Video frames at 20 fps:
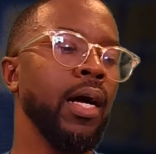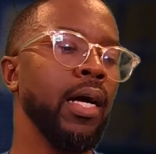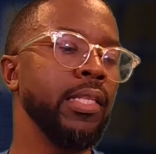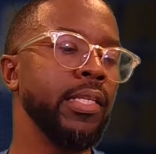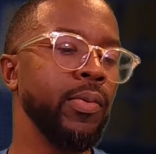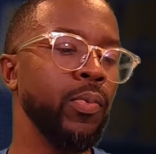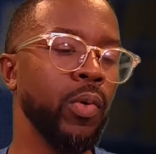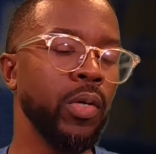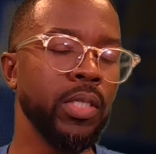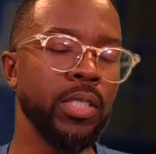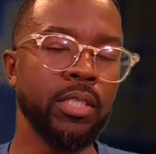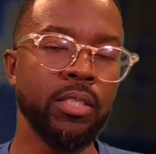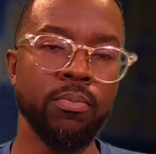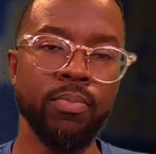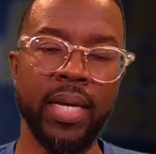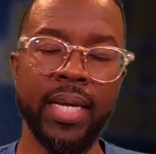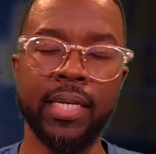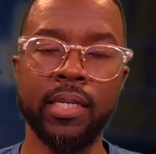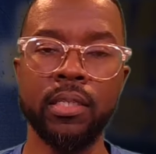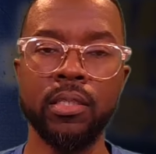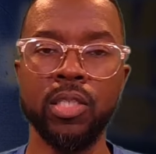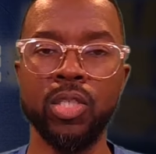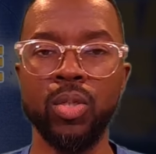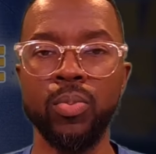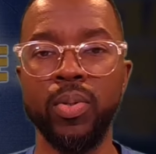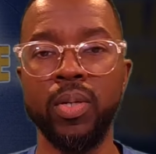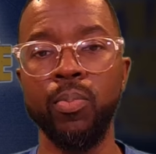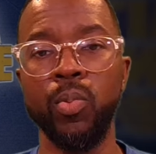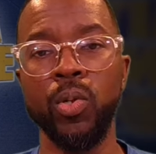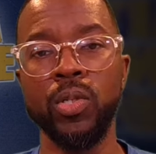They wanted to make it a little
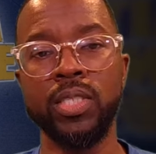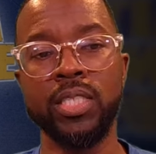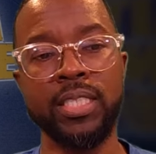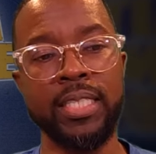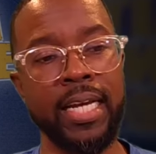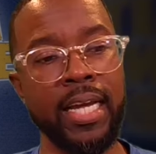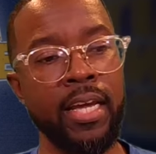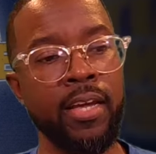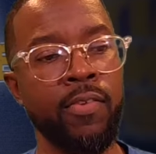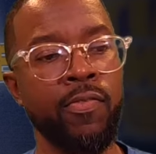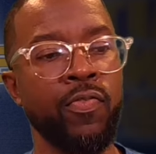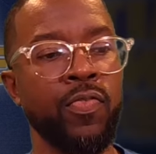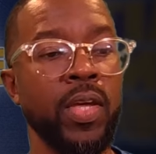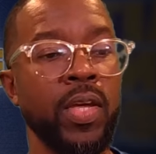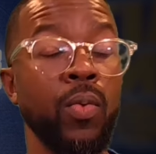bit more safe.